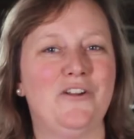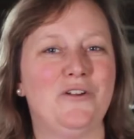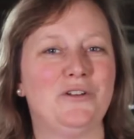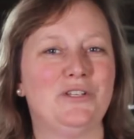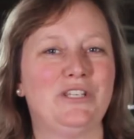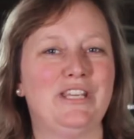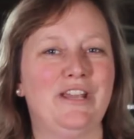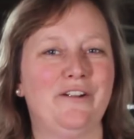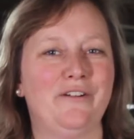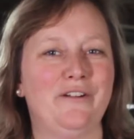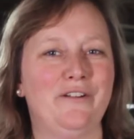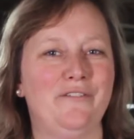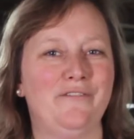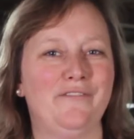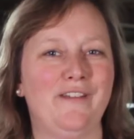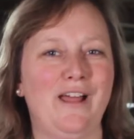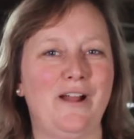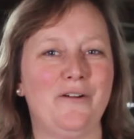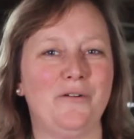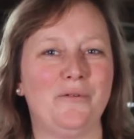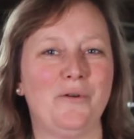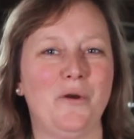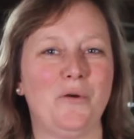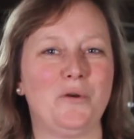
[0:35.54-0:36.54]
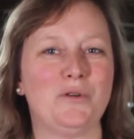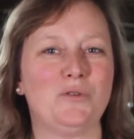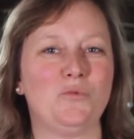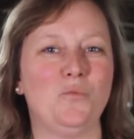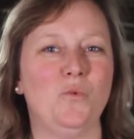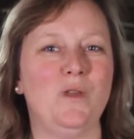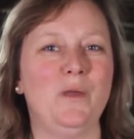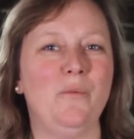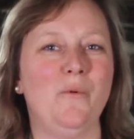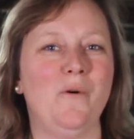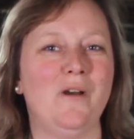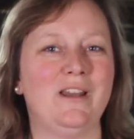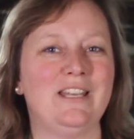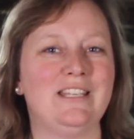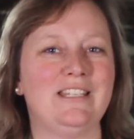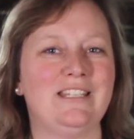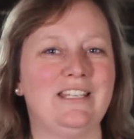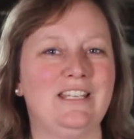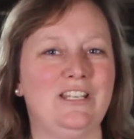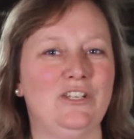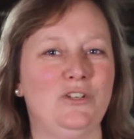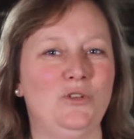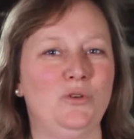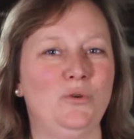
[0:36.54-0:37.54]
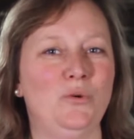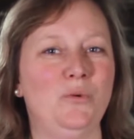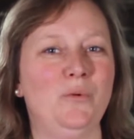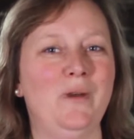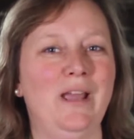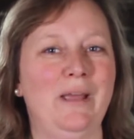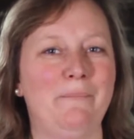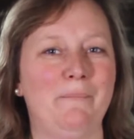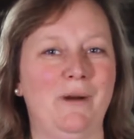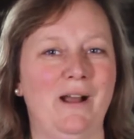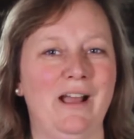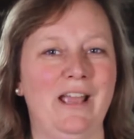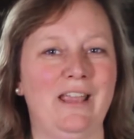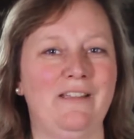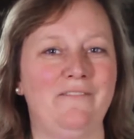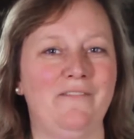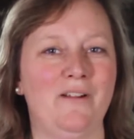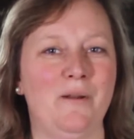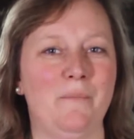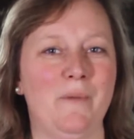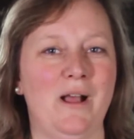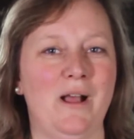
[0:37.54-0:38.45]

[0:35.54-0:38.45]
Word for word: Ontario Flower Growers, we want to see you buying from